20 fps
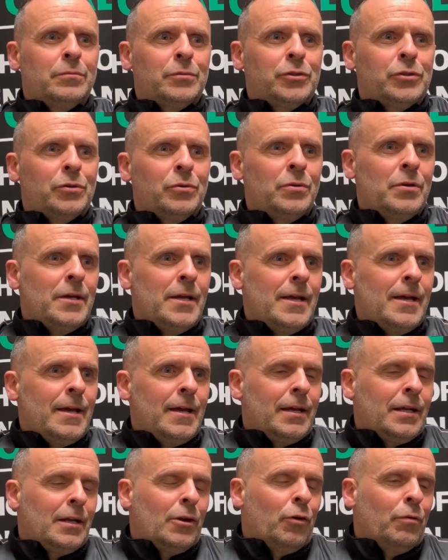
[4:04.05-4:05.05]
So
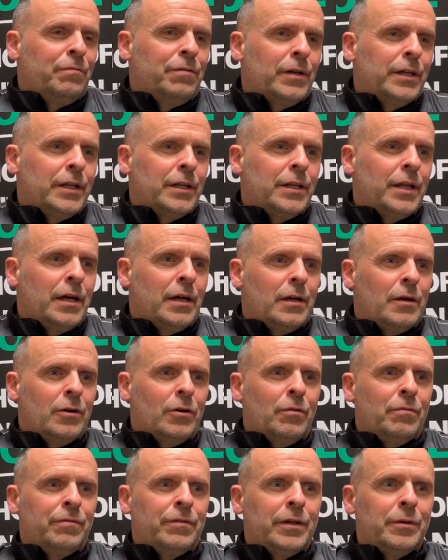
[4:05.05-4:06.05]
hopefully
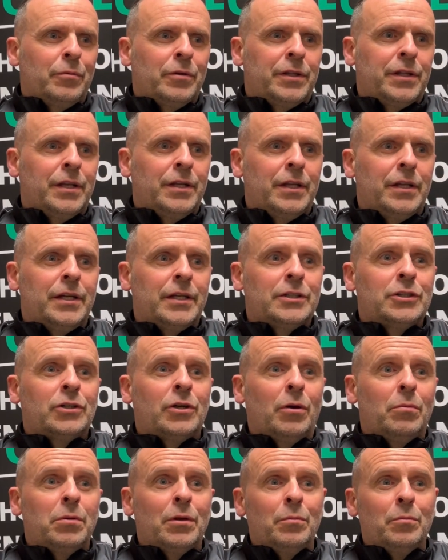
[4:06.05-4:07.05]
within the next
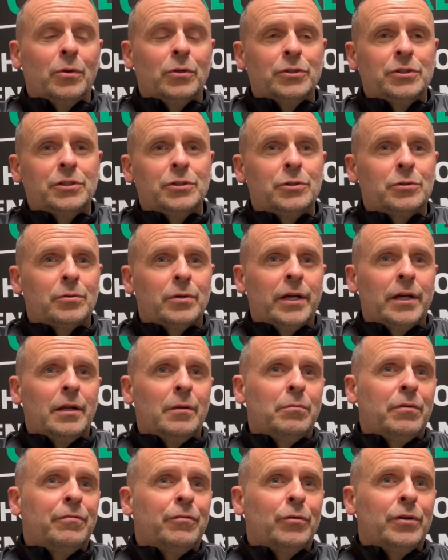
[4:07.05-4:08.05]
couple of months as well,
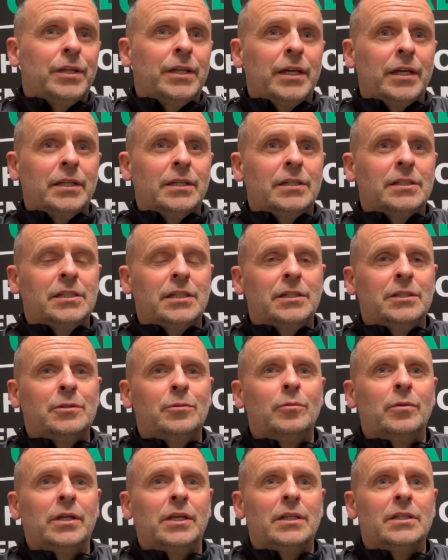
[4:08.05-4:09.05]
before the end of the
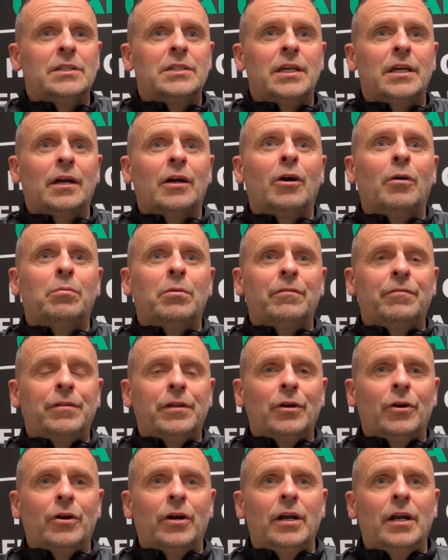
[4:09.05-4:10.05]
season, we can see a couple of the
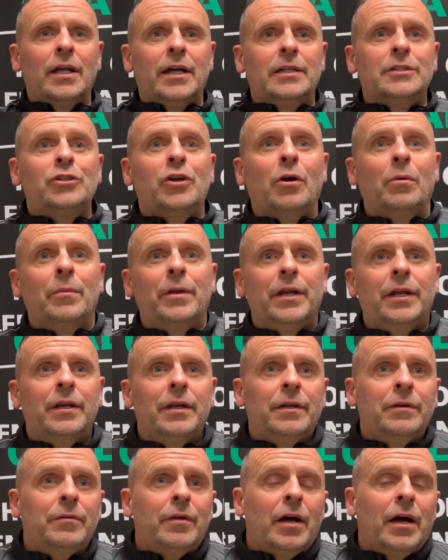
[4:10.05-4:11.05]
younger lads coming in
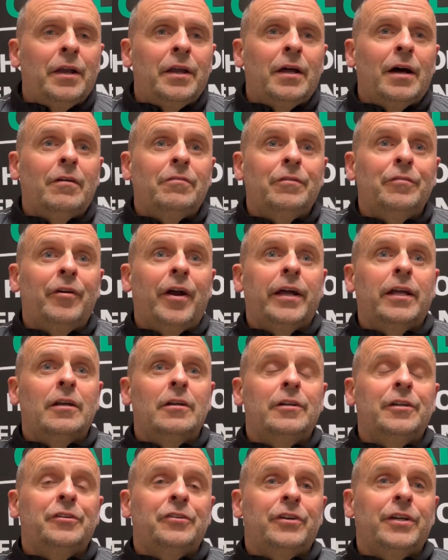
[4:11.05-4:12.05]
and having
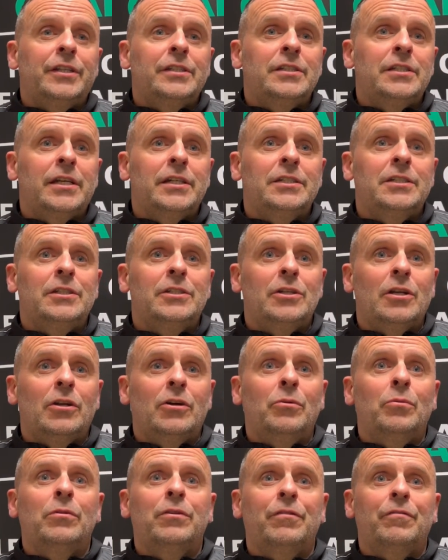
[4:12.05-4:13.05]
regular training sessions
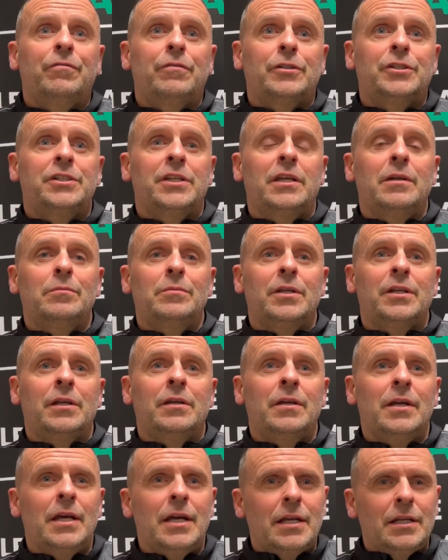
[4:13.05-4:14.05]
along with the first team
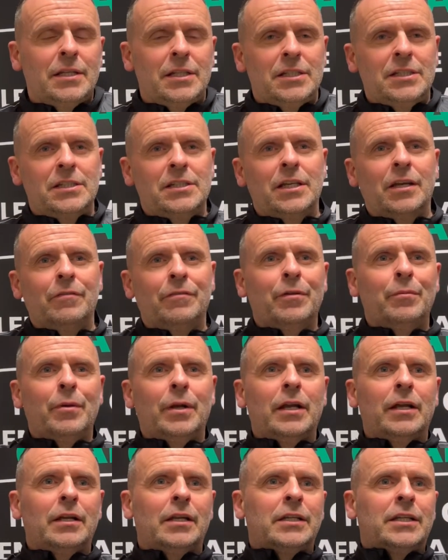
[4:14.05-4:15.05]
to just give them a
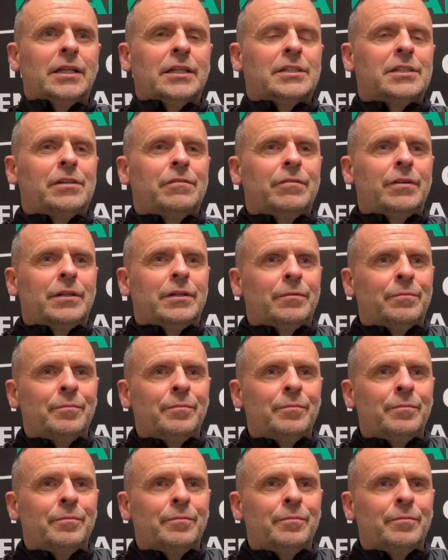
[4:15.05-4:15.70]
little taste of it